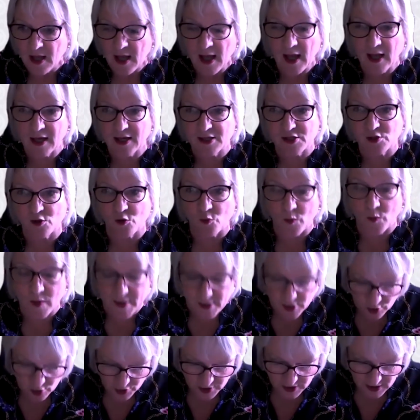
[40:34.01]
And it's
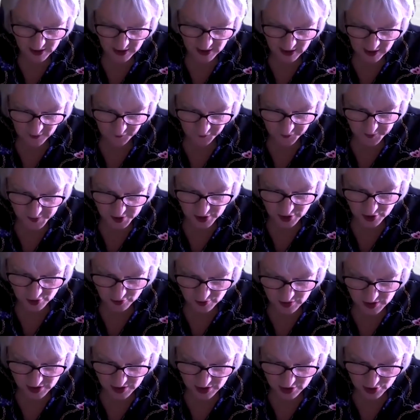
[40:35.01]
always good to hear from
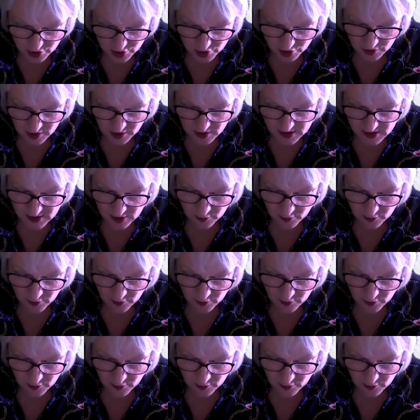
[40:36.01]
students and juniors.